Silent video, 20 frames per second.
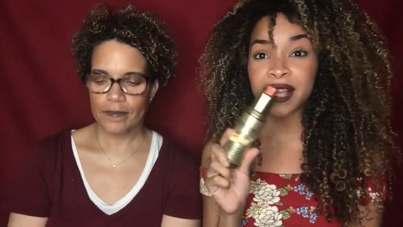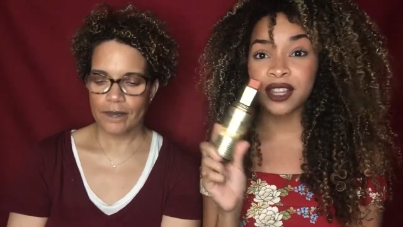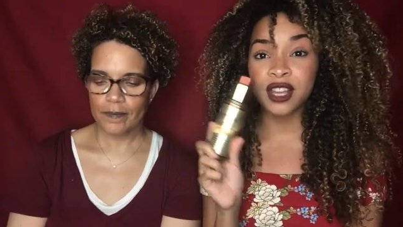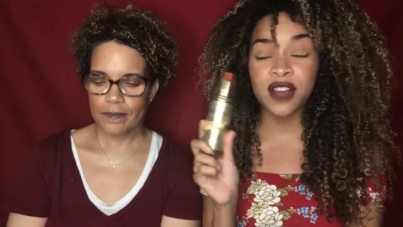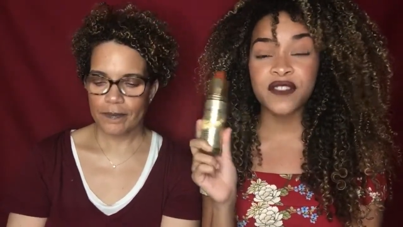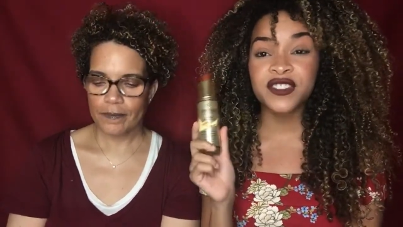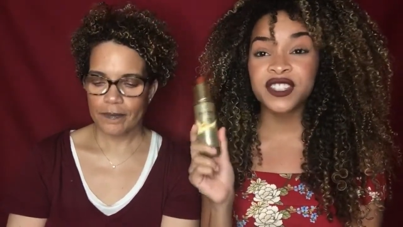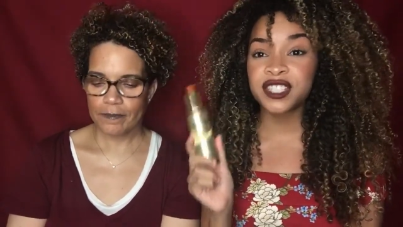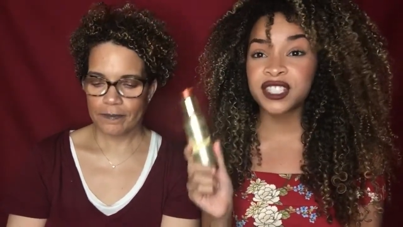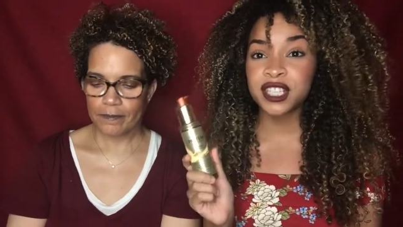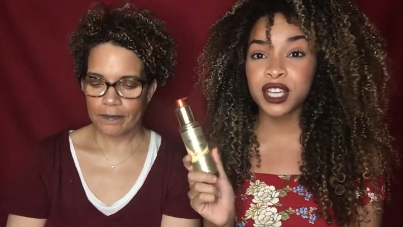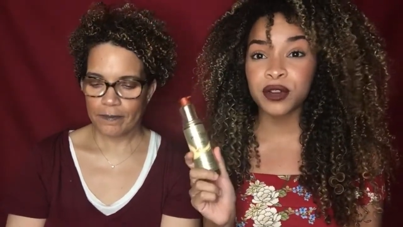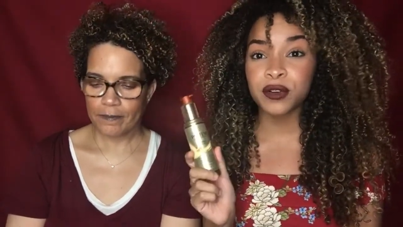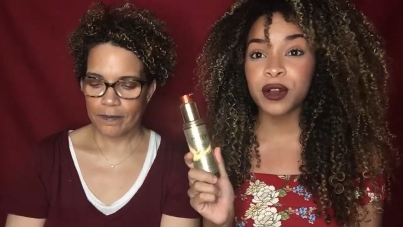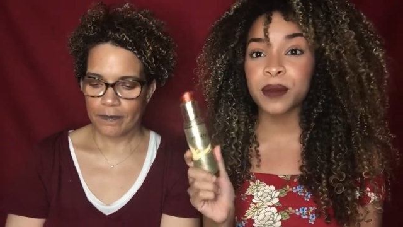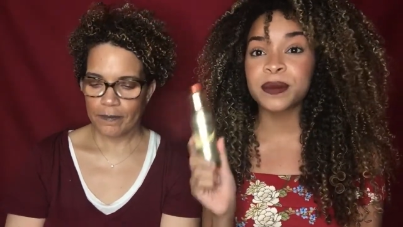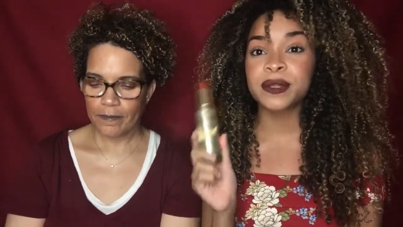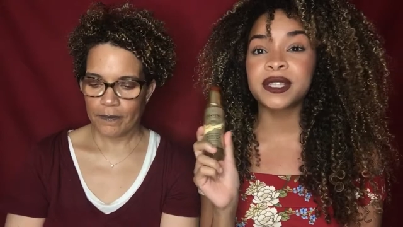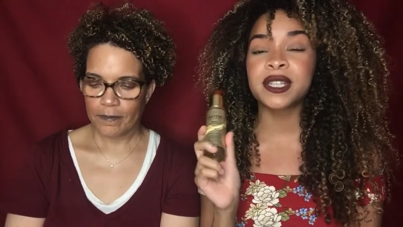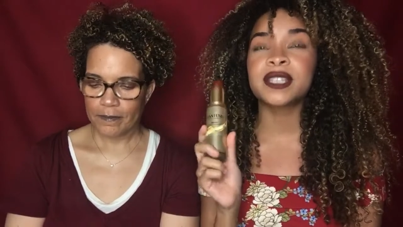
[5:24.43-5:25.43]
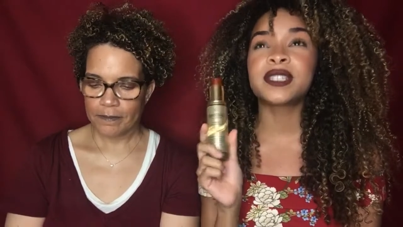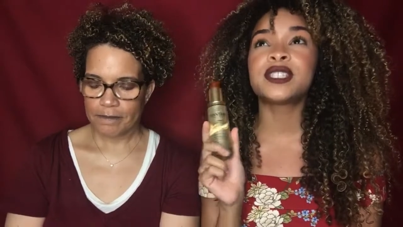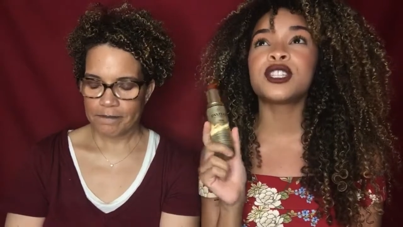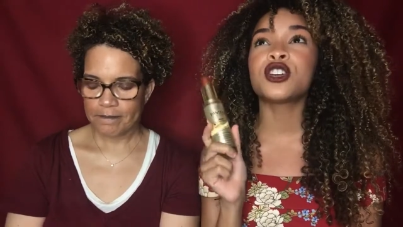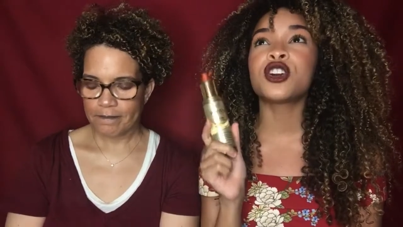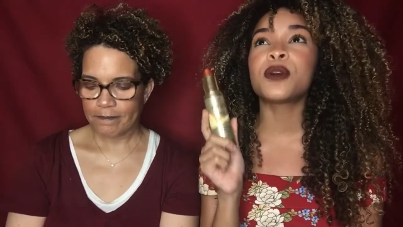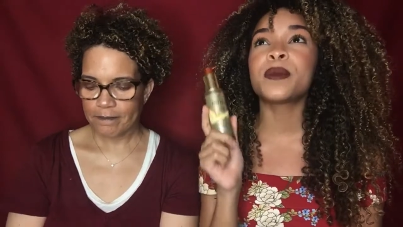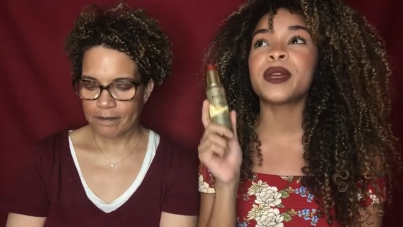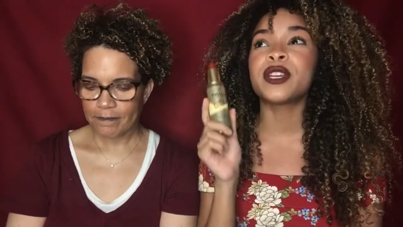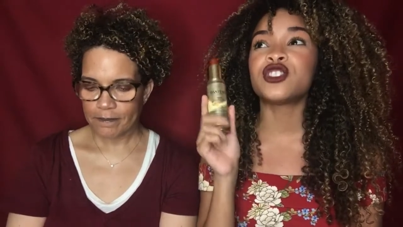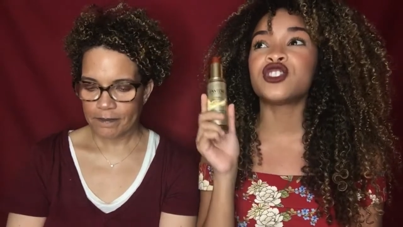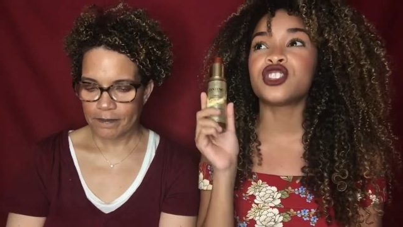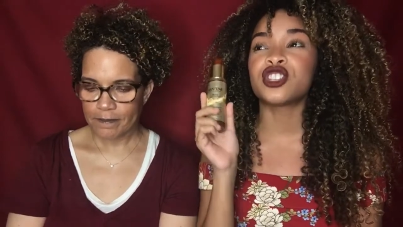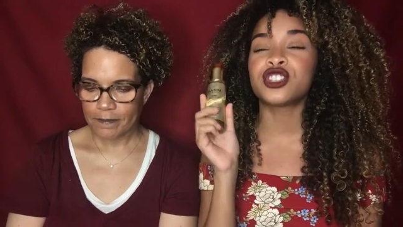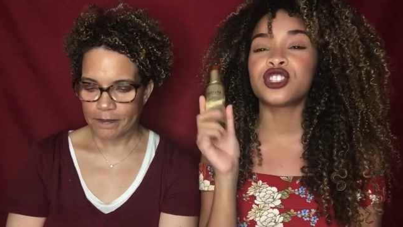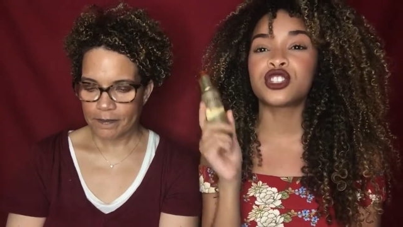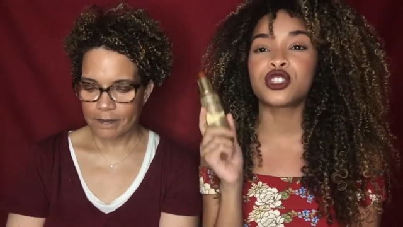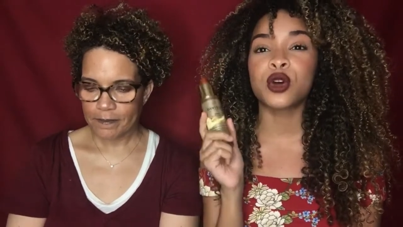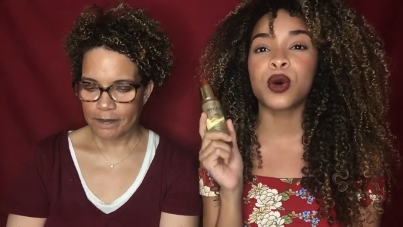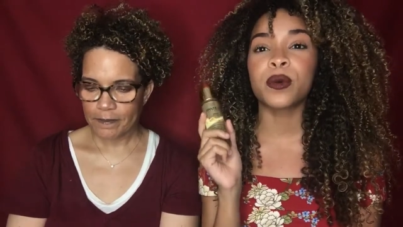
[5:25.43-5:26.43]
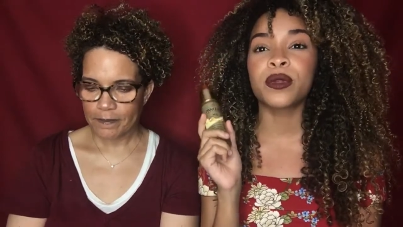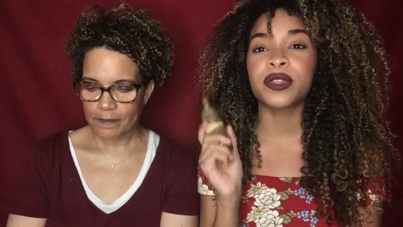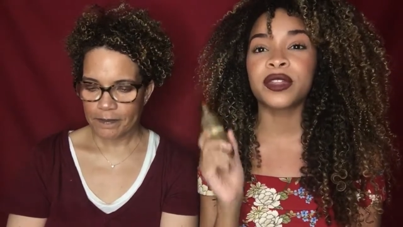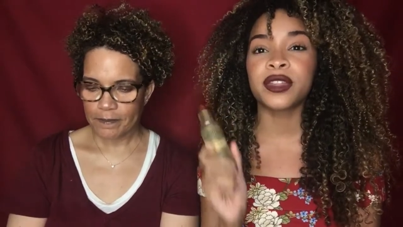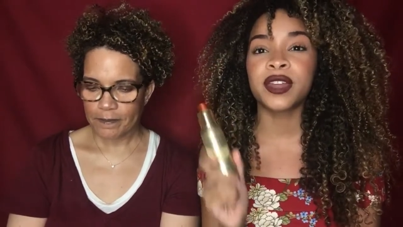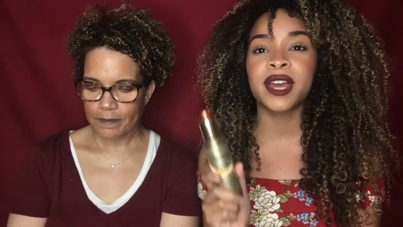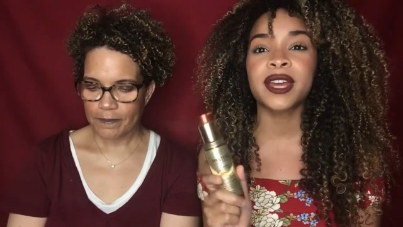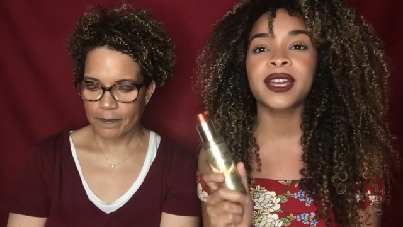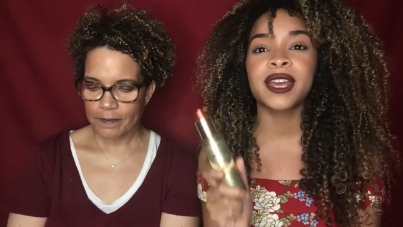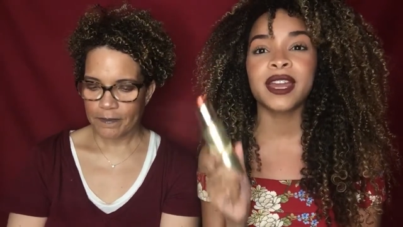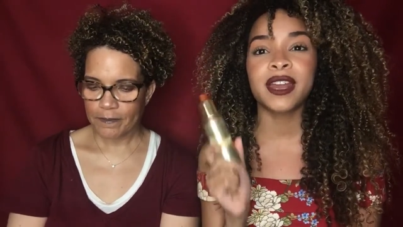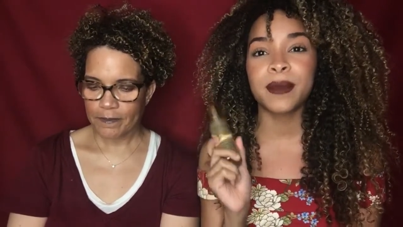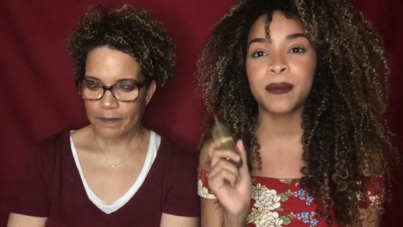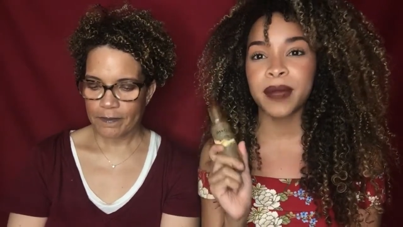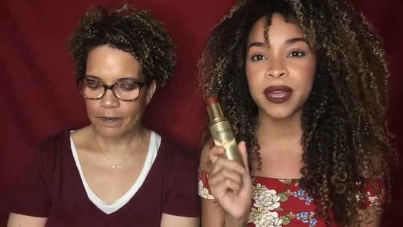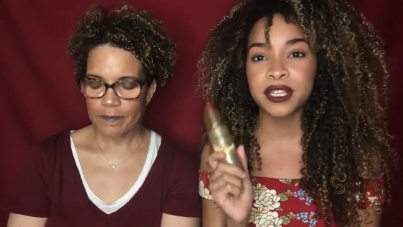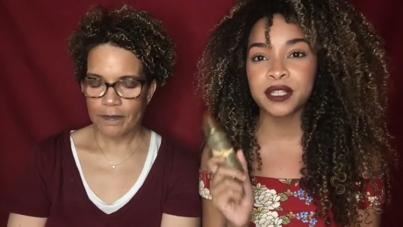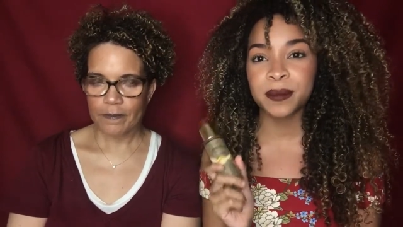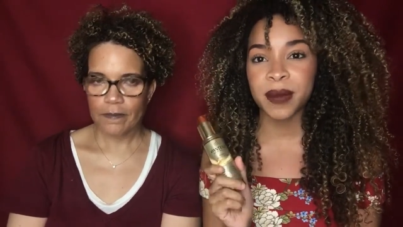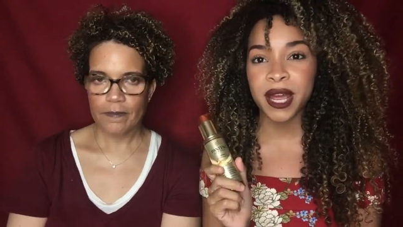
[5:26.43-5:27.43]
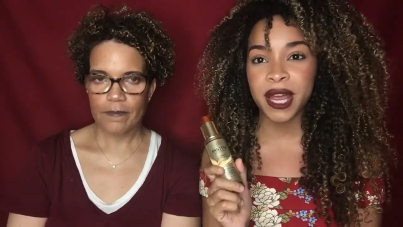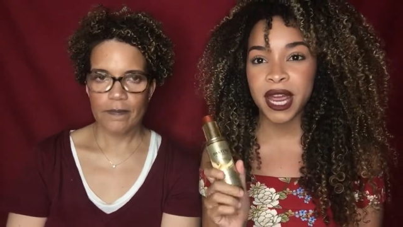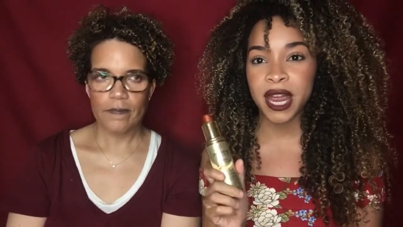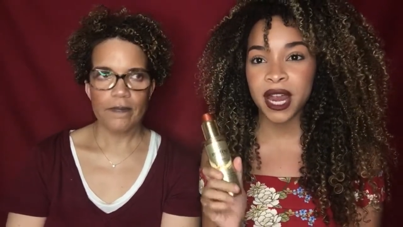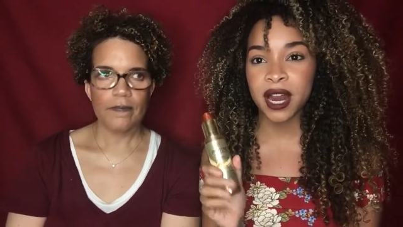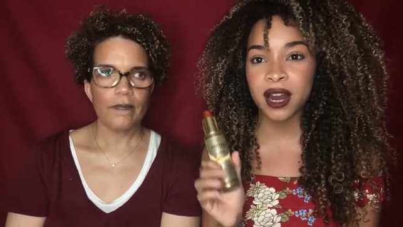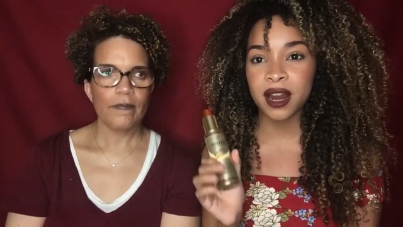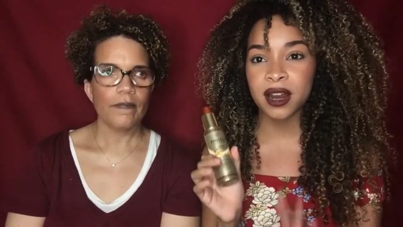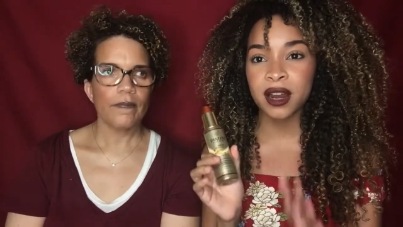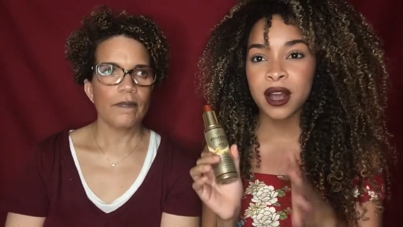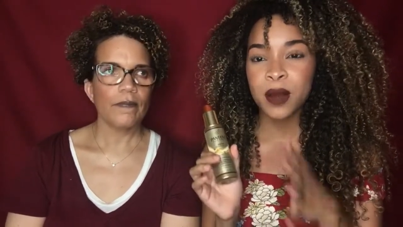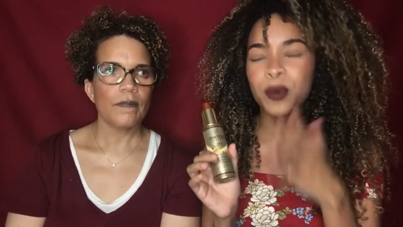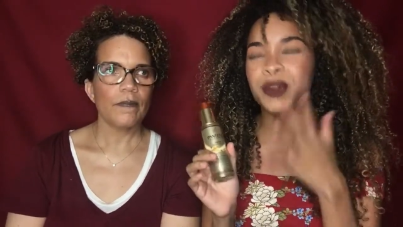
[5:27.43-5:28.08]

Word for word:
Speaker 1: I love serums. This serum is just so thick and it makes my hair,